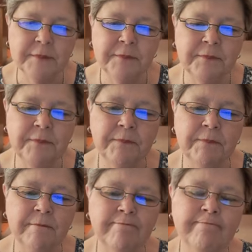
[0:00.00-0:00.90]

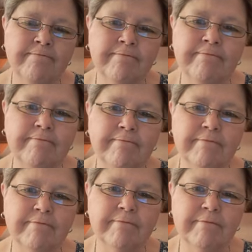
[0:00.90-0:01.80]

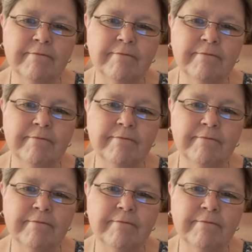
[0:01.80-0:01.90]
[no speech]